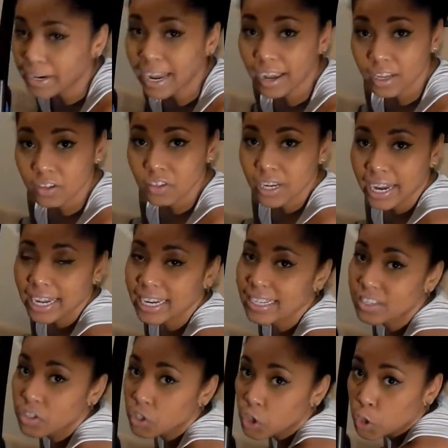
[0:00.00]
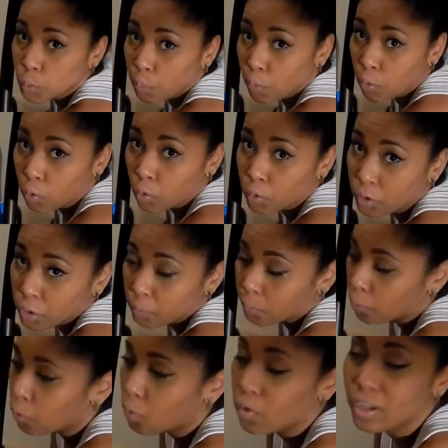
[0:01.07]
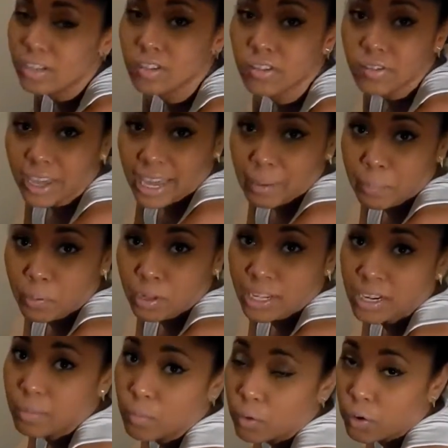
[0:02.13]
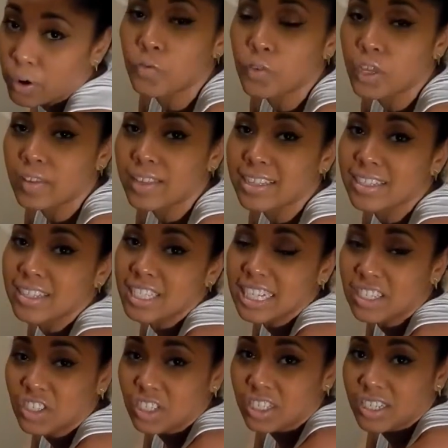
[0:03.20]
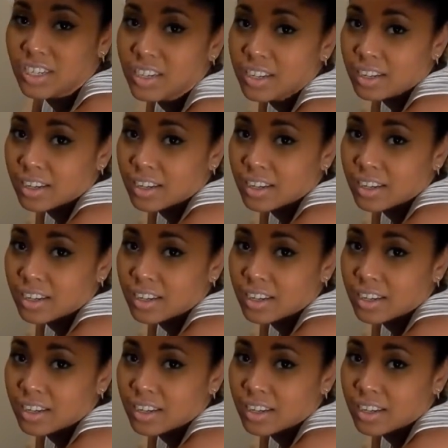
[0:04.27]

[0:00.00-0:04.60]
and how you tighten is you just pull and you pull until you can't pull anymore. Feel that the tension